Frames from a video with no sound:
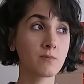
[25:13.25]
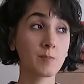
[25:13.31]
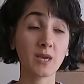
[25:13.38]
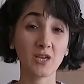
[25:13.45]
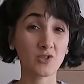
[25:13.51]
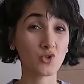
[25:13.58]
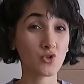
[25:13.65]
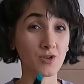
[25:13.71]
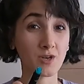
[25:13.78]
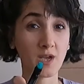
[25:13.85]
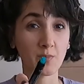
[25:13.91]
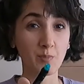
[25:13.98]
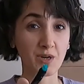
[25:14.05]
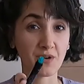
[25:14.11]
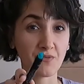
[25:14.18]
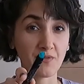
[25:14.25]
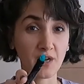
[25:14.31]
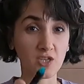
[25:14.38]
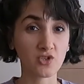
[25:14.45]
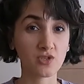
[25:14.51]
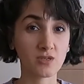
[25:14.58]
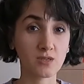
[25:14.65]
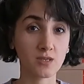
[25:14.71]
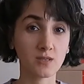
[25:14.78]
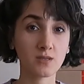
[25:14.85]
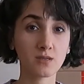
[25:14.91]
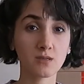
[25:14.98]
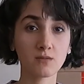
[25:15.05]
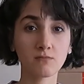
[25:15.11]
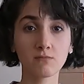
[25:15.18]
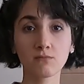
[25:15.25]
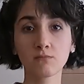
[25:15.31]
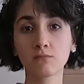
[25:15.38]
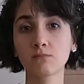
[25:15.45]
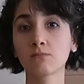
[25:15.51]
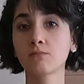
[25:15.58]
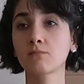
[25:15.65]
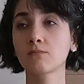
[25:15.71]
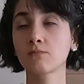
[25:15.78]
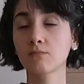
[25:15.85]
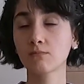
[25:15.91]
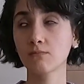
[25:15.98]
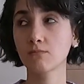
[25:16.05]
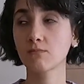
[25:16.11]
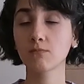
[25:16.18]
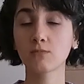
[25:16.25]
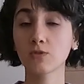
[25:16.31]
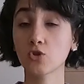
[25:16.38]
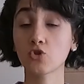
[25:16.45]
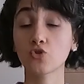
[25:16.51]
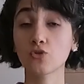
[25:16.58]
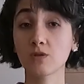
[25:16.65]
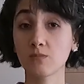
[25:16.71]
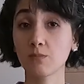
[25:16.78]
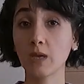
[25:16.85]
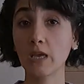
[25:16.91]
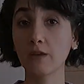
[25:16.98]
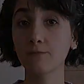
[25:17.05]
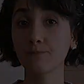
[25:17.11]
because you're not perfectionist. You shouldn't be.